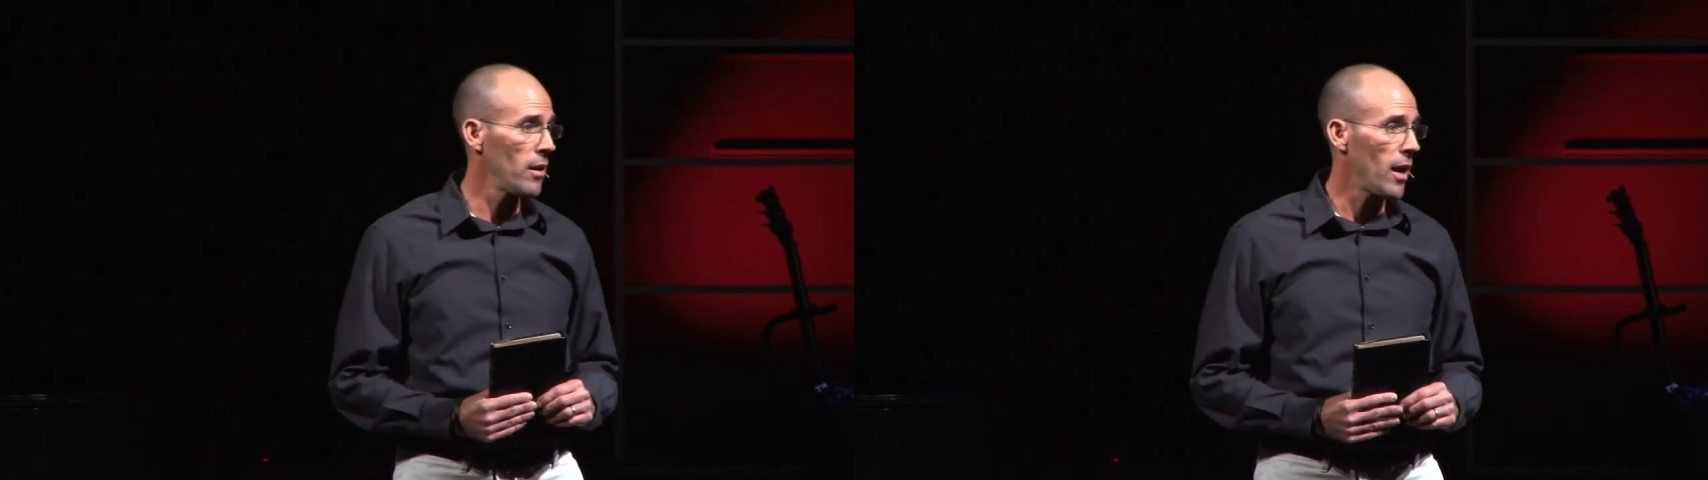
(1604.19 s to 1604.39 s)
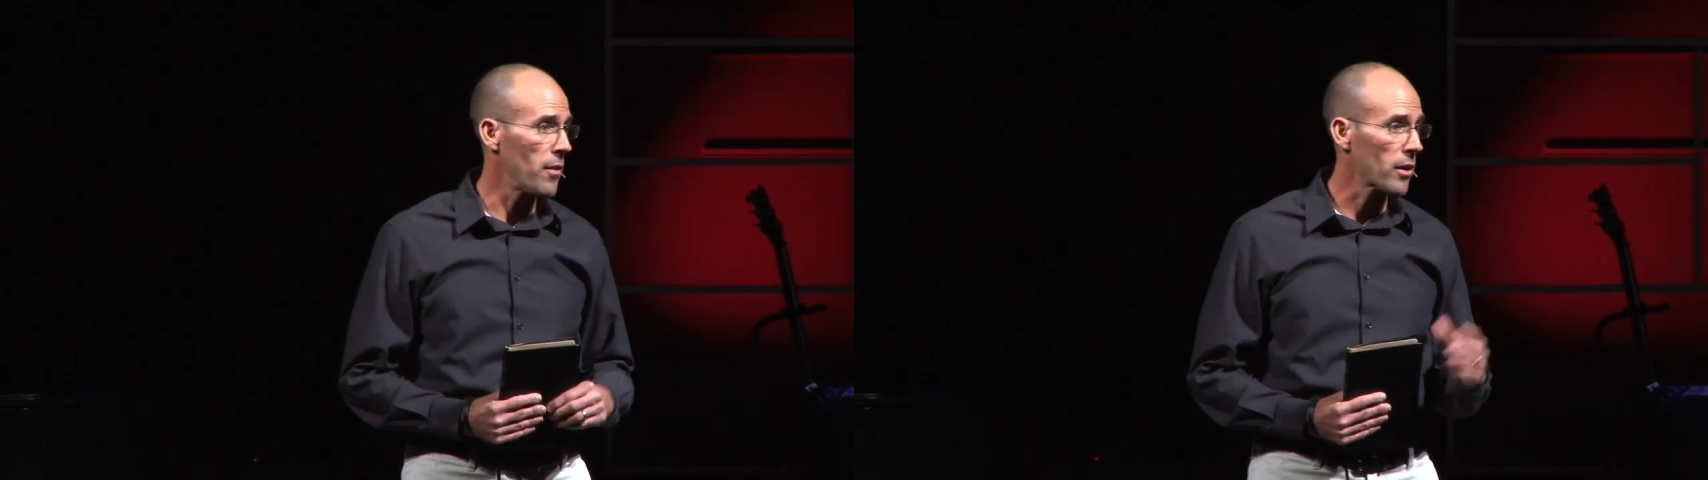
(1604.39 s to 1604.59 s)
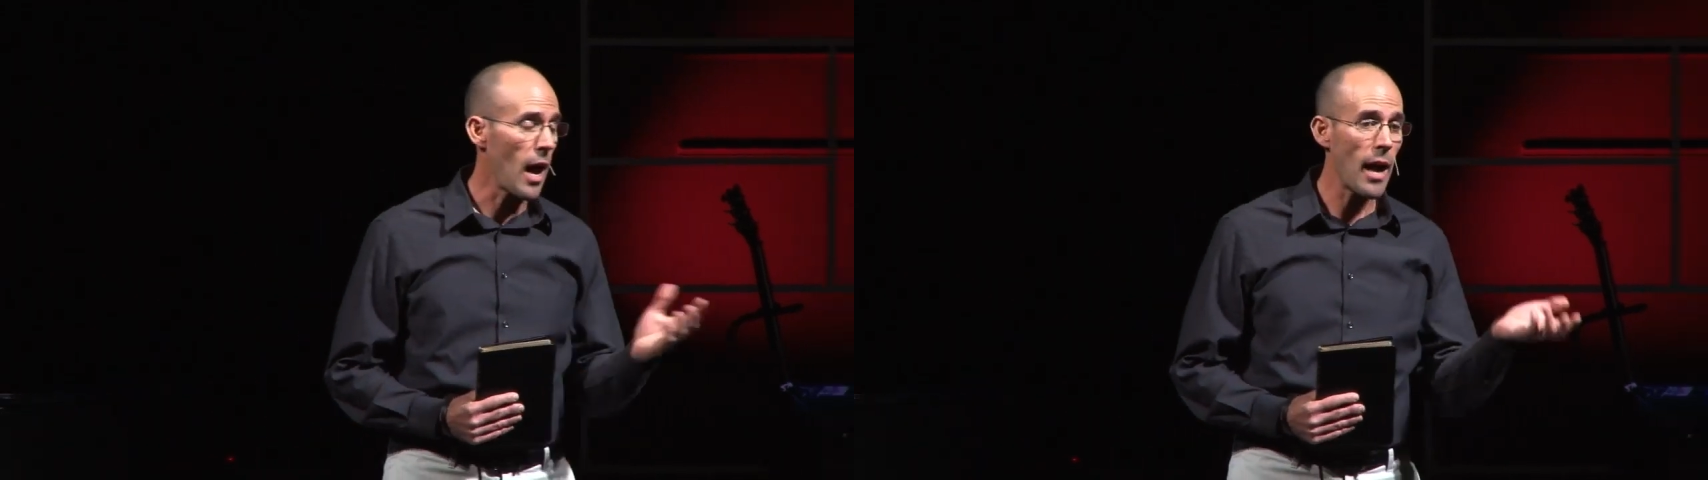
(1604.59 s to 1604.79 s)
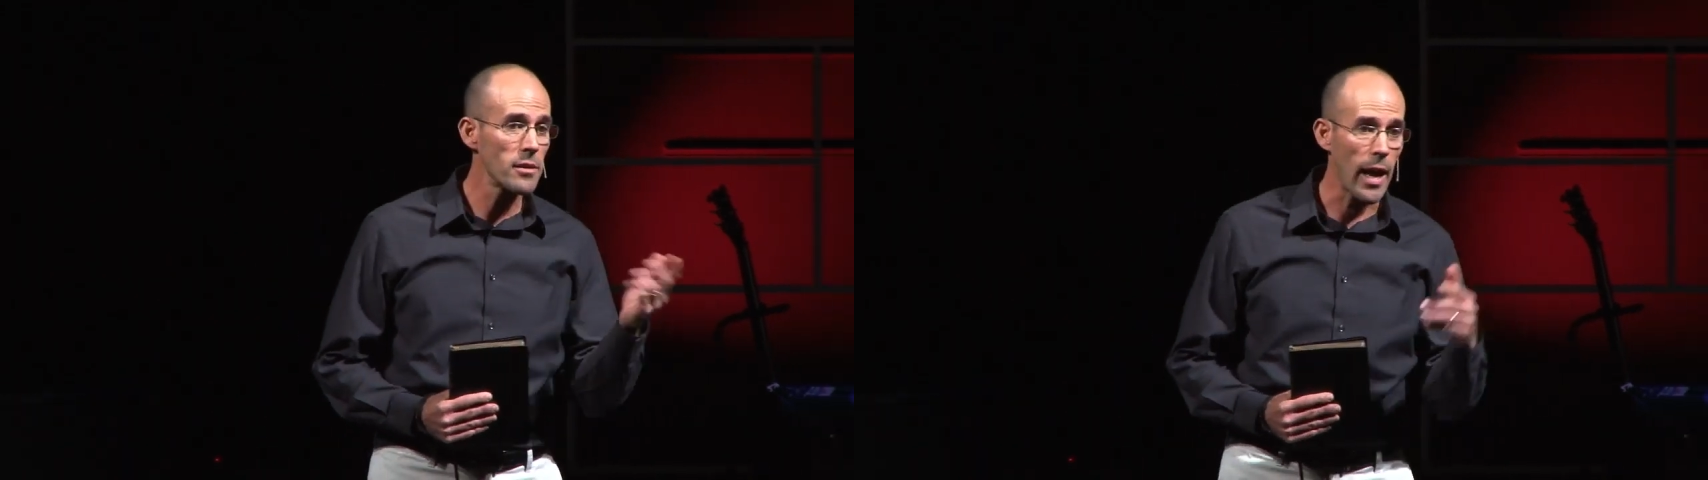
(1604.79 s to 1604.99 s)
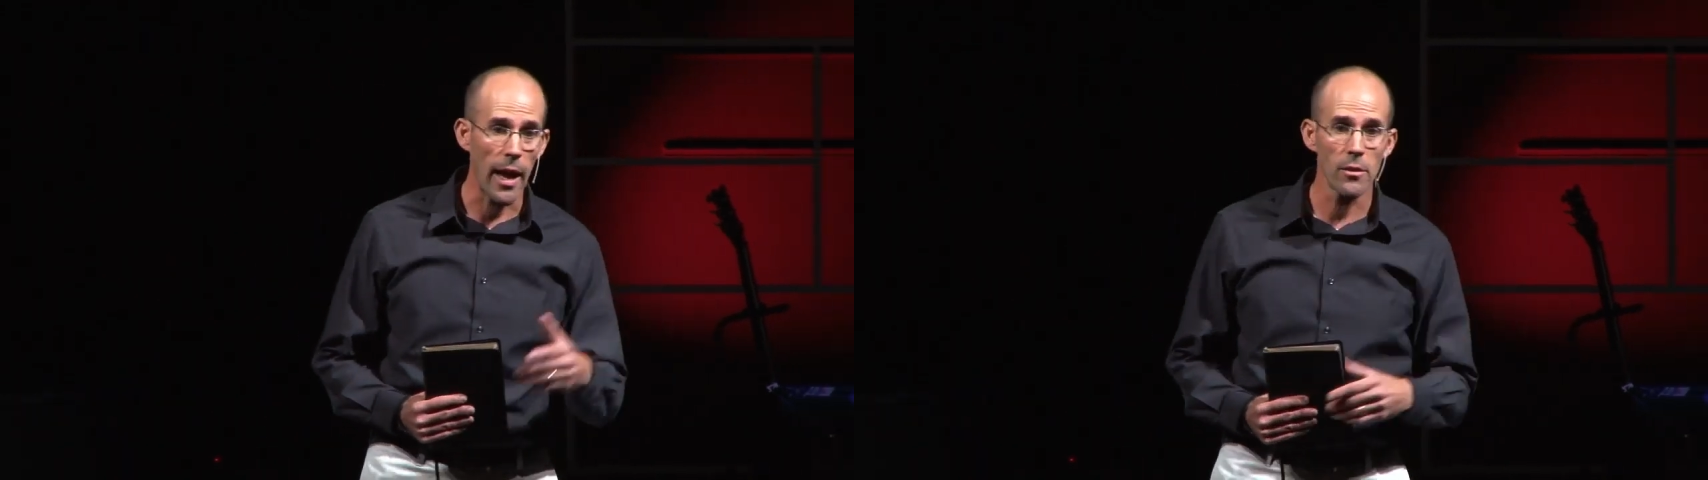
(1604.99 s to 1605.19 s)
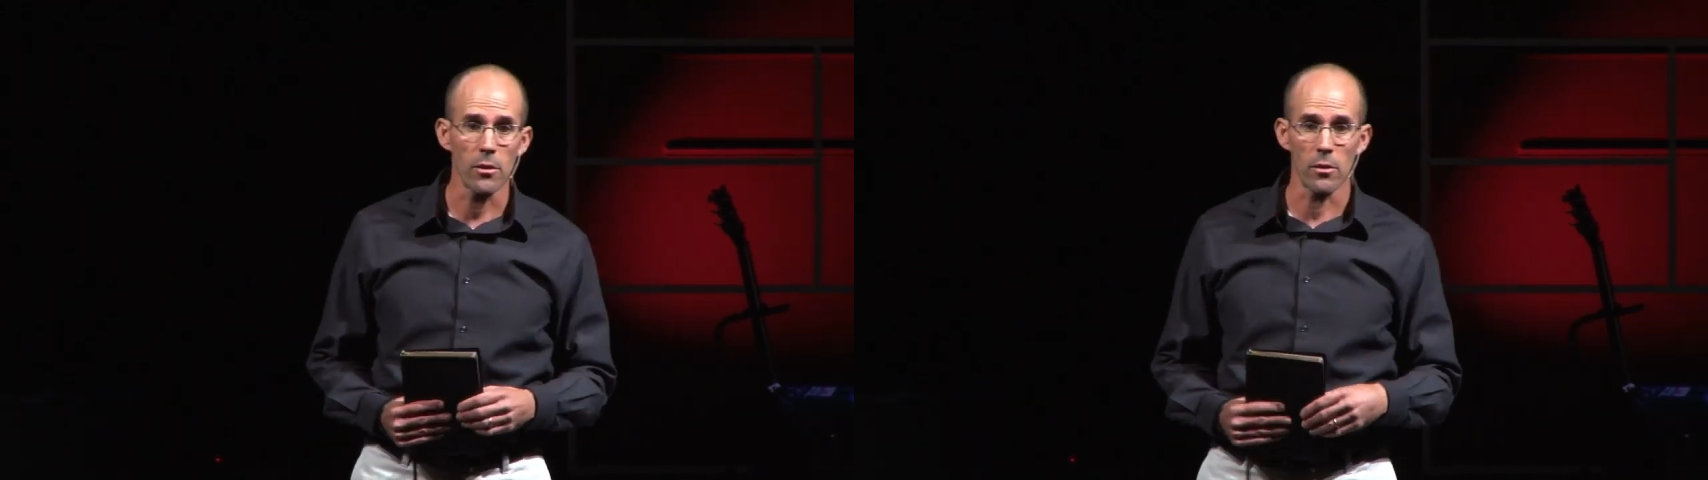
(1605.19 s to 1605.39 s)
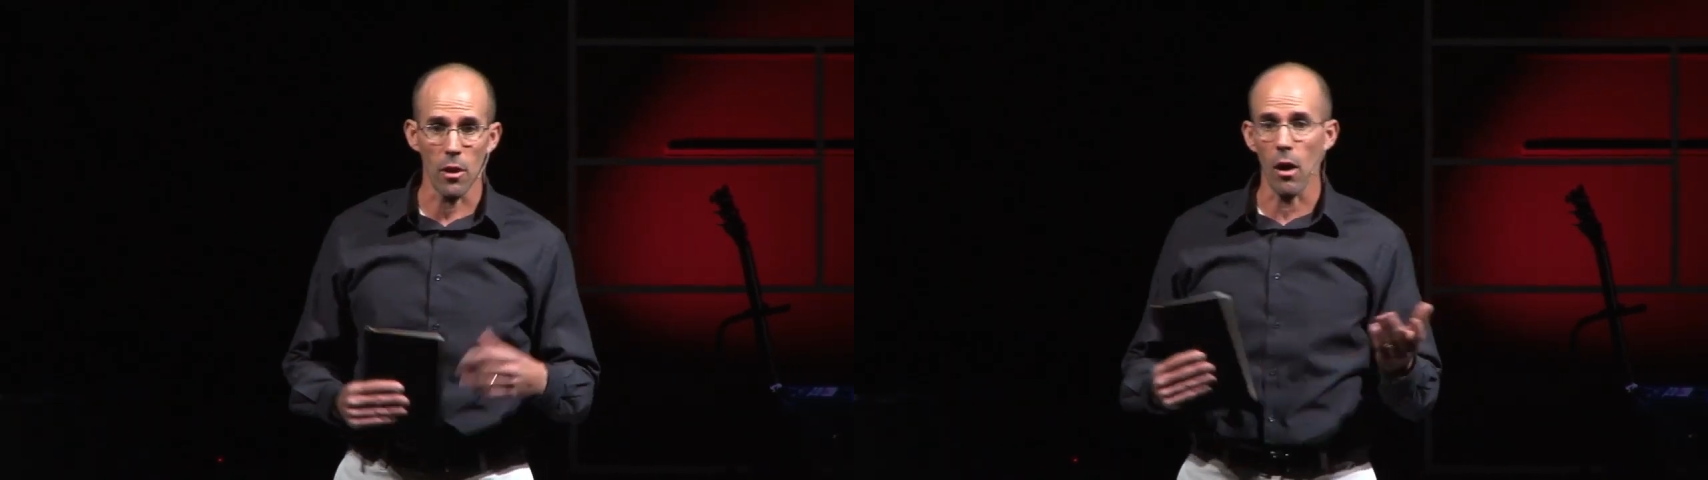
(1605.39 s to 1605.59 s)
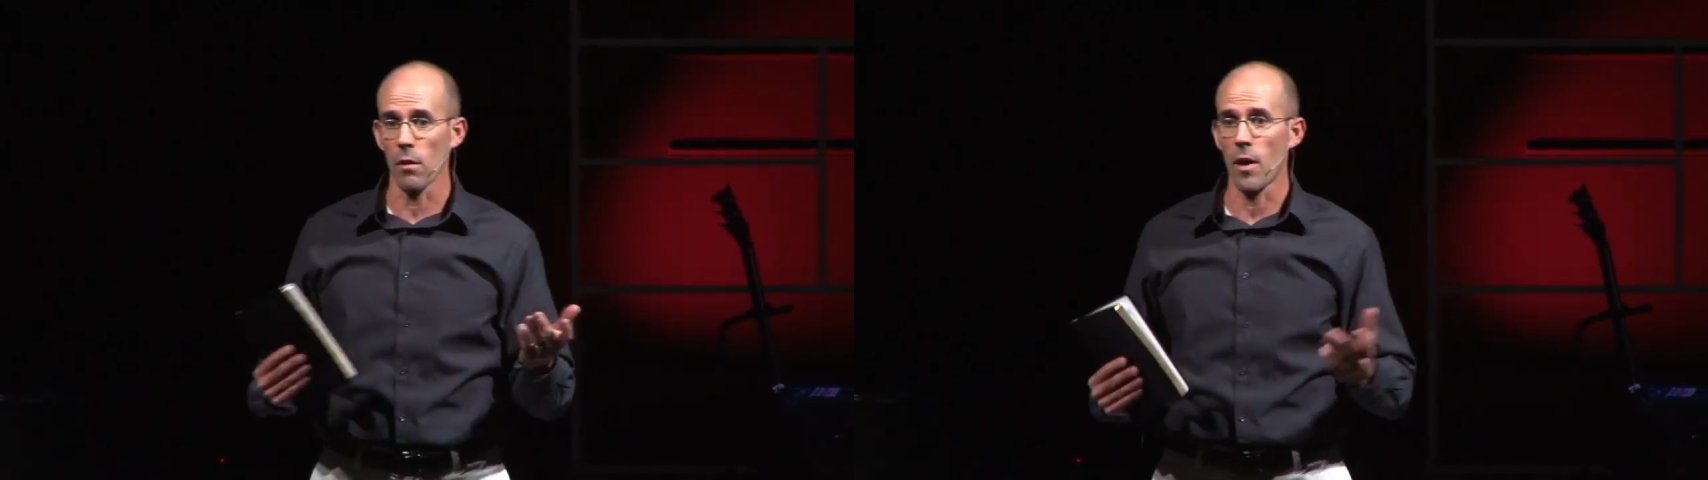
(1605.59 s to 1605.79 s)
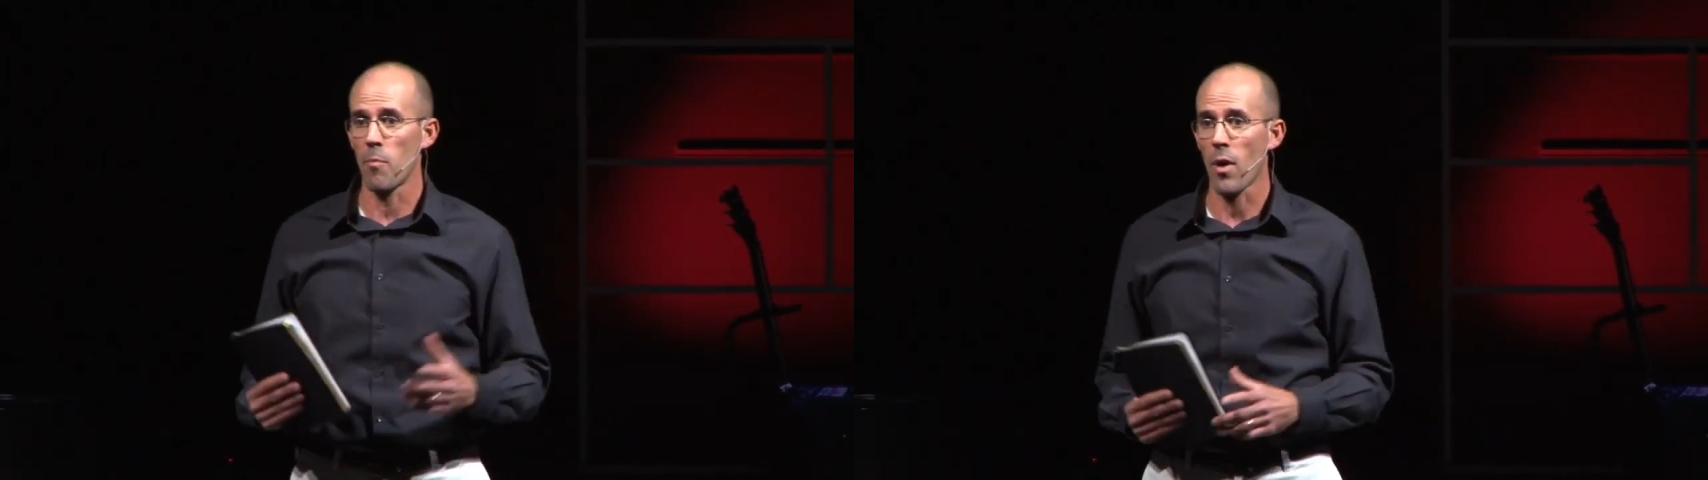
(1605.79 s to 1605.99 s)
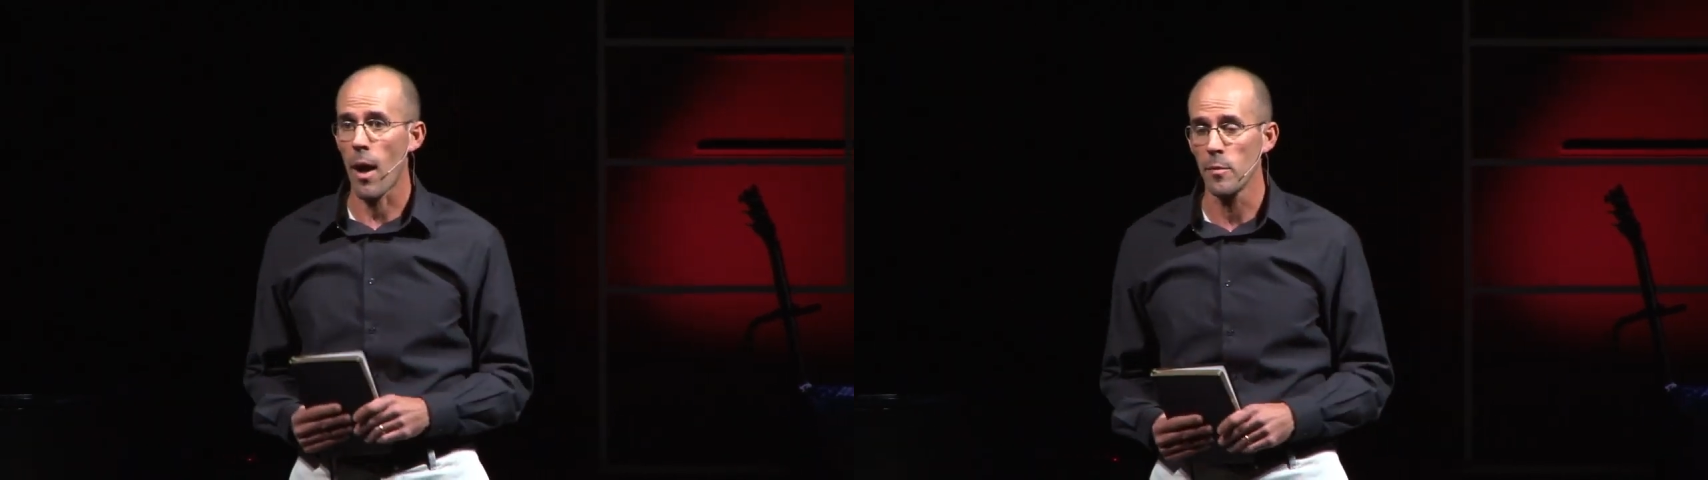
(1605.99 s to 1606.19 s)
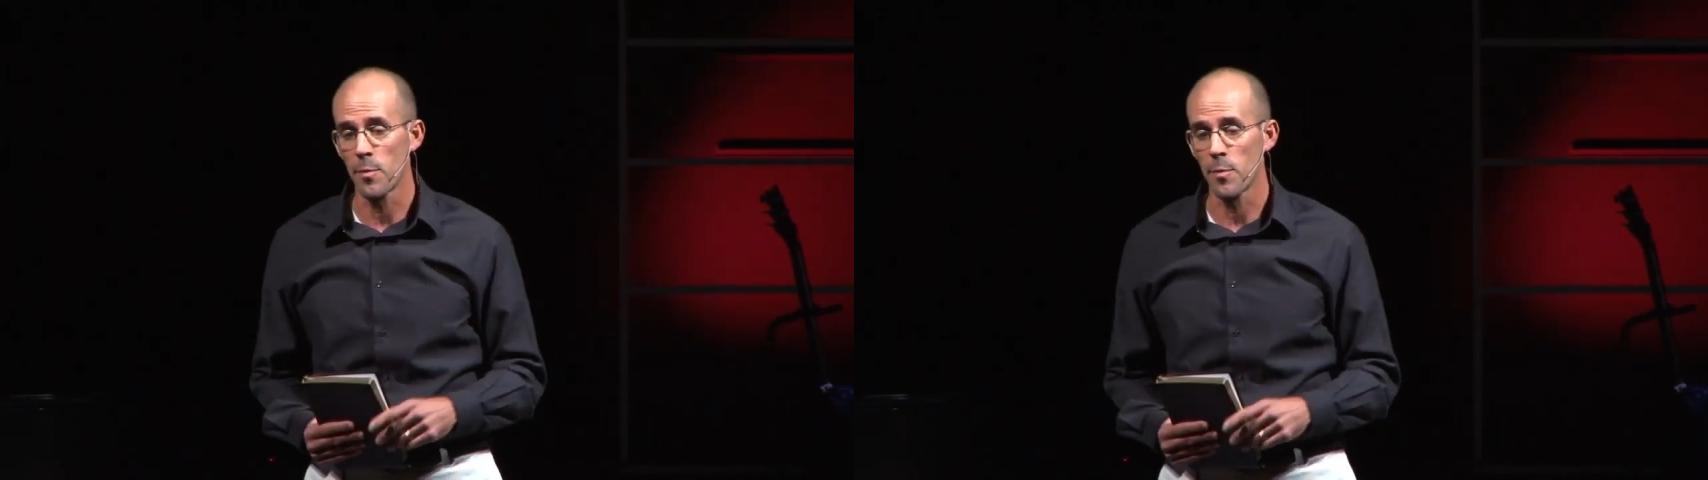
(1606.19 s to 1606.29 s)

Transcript: and they're God's answer to all of our problems,